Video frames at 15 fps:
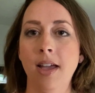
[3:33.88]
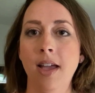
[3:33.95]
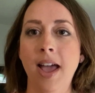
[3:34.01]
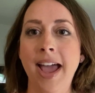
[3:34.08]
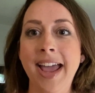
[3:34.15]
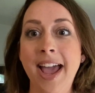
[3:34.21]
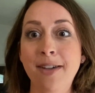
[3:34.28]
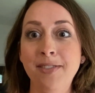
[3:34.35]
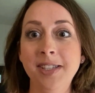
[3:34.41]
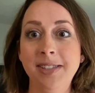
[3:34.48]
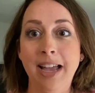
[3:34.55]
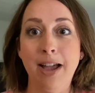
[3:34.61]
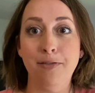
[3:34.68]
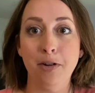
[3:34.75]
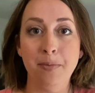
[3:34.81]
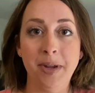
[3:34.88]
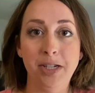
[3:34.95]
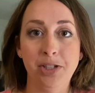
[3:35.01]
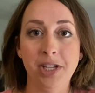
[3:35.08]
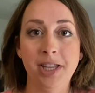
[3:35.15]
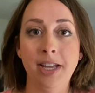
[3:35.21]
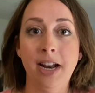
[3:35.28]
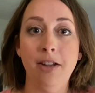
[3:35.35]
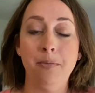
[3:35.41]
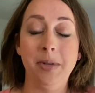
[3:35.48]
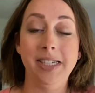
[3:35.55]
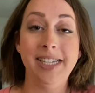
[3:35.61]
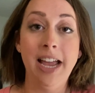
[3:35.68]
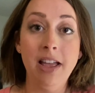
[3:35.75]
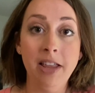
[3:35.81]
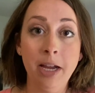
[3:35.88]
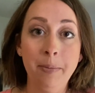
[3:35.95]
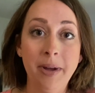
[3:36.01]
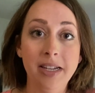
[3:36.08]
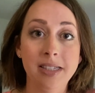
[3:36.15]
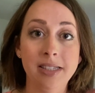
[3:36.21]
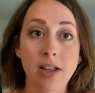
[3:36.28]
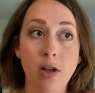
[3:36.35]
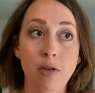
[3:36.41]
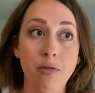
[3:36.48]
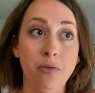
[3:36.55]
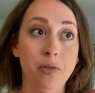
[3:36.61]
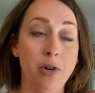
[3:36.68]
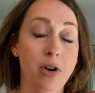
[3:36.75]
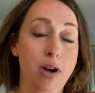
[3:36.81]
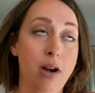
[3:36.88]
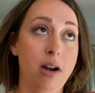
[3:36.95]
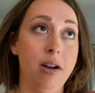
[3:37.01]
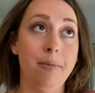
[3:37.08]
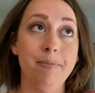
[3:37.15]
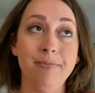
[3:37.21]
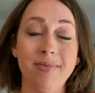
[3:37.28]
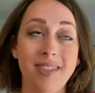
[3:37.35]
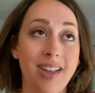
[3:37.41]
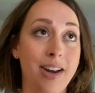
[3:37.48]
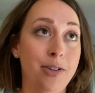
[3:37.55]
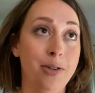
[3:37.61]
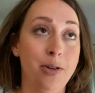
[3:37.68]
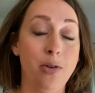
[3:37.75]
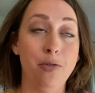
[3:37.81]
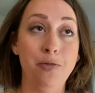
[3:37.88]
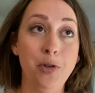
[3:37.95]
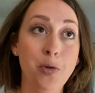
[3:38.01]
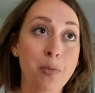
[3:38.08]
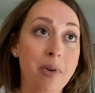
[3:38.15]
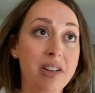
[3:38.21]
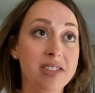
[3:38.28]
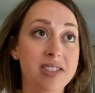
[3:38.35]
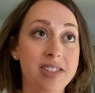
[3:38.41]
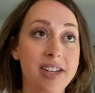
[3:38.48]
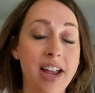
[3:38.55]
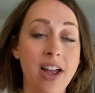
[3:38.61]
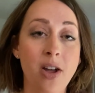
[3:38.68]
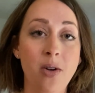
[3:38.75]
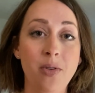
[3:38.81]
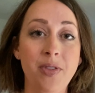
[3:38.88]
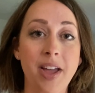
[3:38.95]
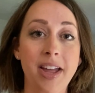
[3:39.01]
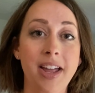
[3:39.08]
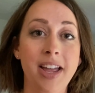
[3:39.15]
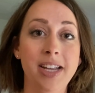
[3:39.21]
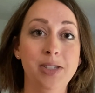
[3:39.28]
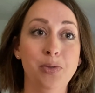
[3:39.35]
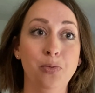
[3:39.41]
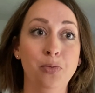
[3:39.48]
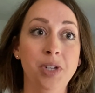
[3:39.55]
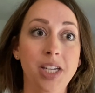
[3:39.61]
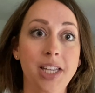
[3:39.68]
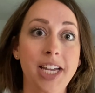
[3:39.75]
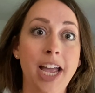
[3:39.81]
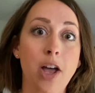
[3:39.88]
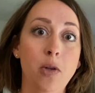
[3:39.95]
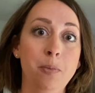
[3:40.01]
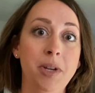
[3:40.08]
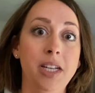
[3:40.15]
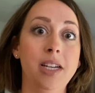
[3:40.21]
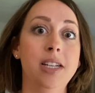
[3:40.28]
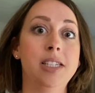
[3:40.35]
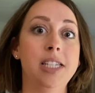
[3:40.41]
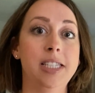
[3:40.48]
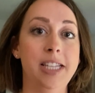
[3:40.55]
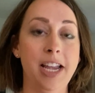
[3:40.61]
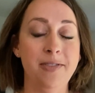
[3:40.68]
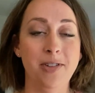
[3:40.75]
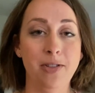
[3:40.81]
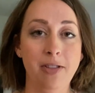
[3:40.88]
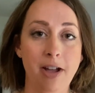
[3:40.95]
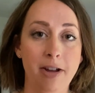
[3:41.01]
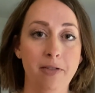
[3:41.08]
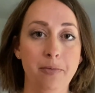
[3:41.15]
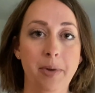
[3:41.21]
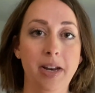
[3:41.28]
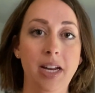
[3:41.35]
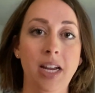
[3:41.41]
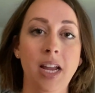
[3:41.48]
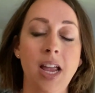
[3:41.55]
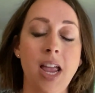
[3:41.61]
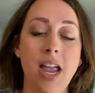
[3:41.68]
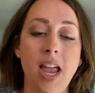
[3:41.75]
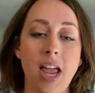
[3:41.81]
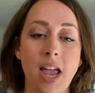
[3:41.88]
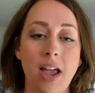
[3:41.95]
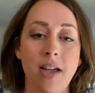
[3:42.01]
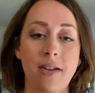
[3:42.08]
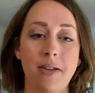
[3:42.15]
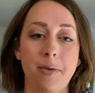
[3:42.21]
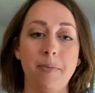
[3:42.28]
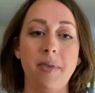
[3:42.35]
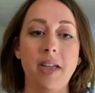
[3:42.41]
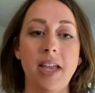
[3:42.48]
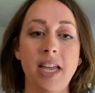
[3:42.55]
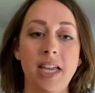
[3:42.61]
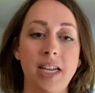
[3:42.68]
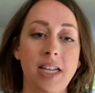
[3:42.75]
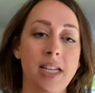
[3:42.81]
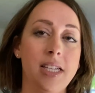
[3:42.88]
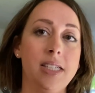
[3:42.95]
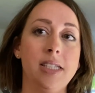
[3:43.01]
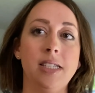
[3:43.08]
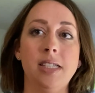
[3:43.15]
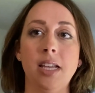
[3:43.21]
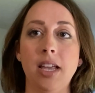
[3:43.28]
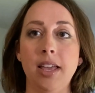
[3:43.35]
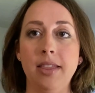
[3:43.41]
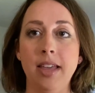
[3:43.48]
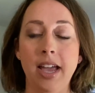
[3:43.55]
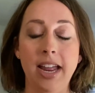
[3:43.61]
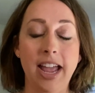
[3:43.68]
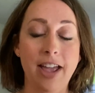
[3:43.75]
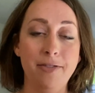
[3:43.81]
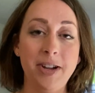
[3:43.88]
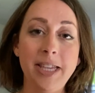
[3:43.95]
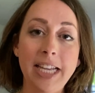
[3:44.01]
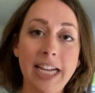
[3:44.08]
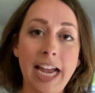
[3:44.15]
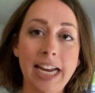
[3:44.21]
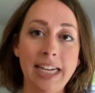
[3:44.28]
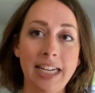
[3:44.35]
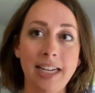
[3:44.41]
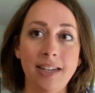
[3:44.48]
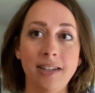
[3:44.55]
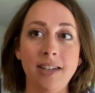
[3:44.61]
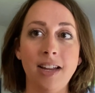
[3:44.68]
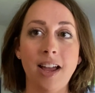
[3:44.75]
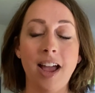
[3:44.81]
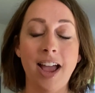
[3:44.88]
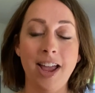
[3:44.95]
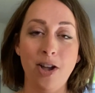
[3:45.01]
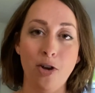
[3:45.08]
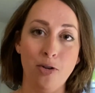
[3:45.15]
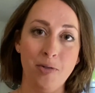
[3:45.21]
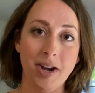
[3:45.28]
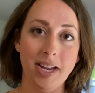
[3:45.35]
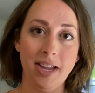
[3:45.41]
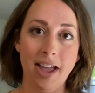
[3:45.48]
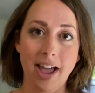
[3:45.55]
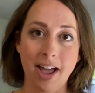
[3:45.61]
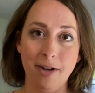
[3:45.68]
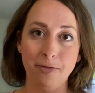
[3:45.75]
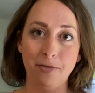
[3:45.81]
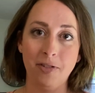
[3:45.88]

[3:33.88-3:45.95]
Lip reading: I have this affirmation that I've been telling myself for, a few months now that has really helped me to save a lot of money. It is that everything I need, I already have.